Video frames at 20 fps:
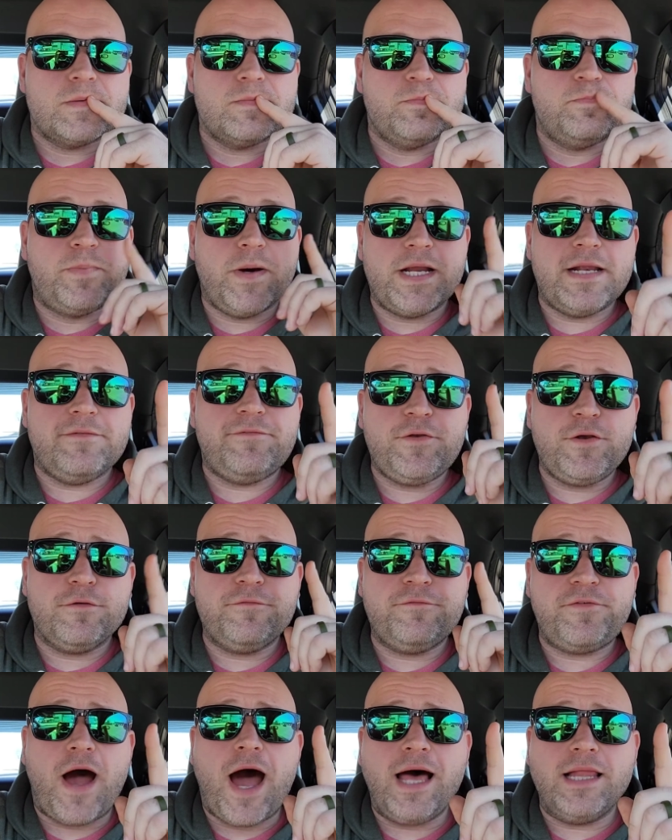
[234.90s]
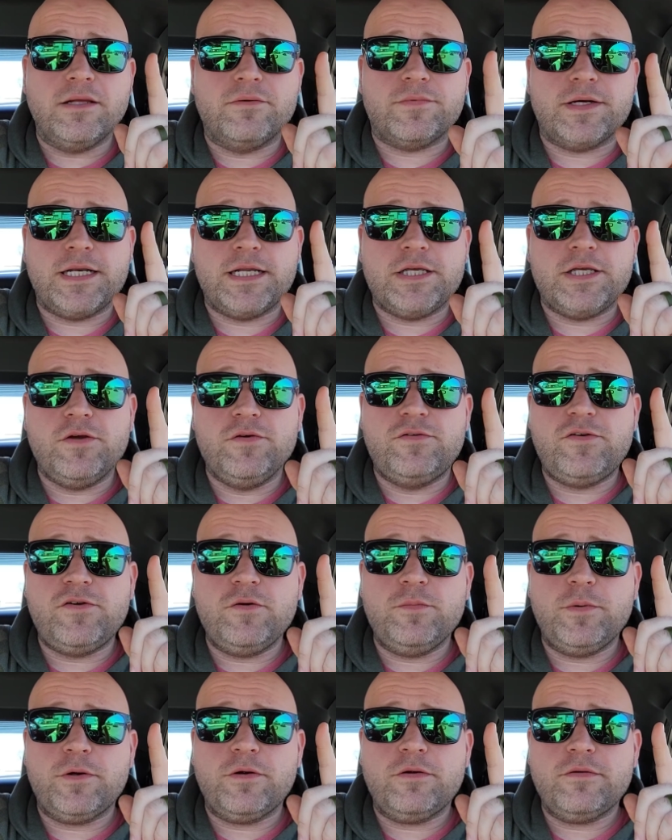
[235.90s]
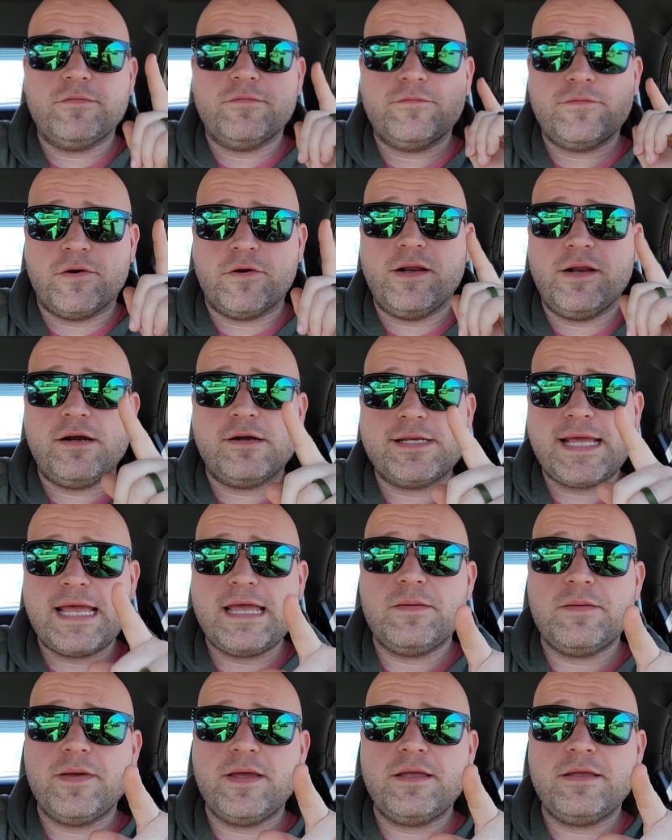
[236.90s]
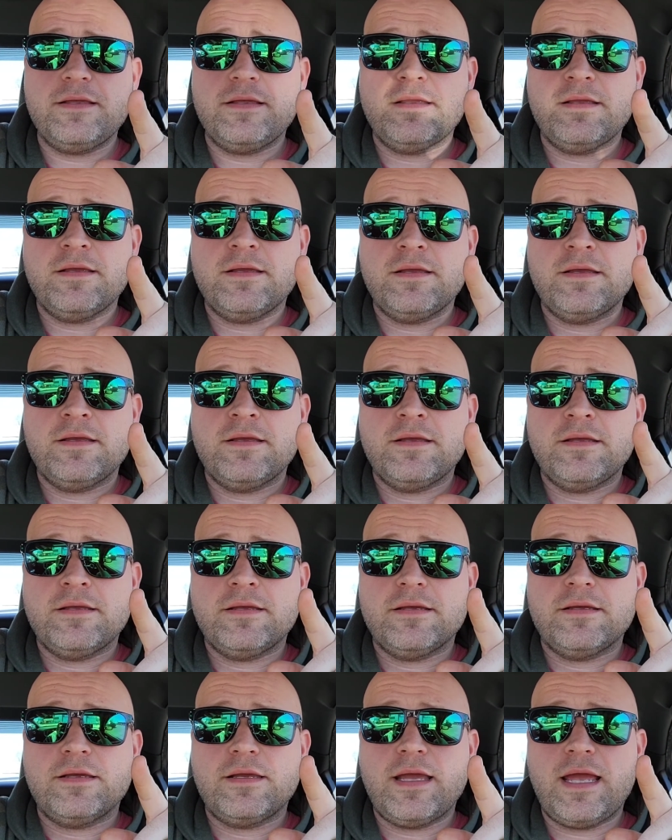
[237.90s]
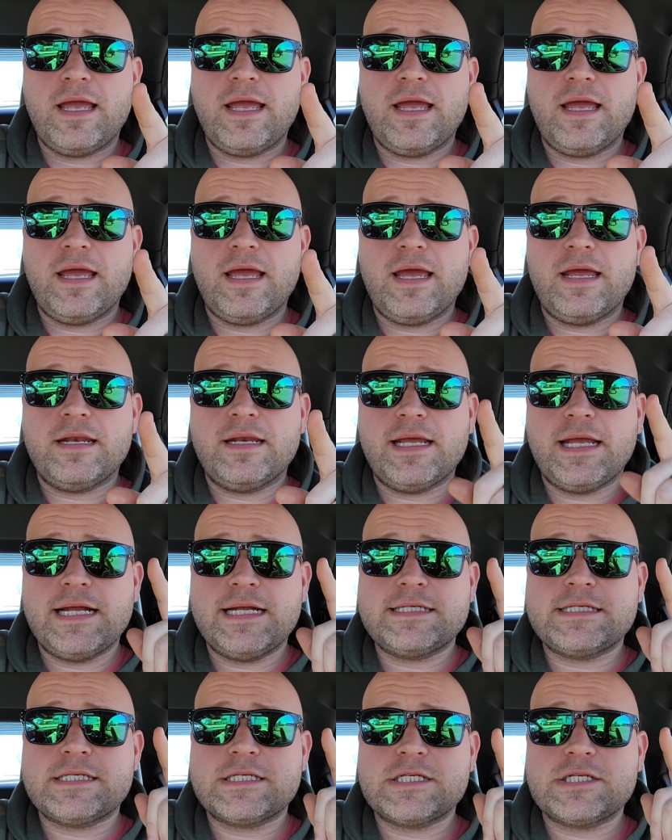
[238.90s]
But if you're following a YouTuber for entertainment and it's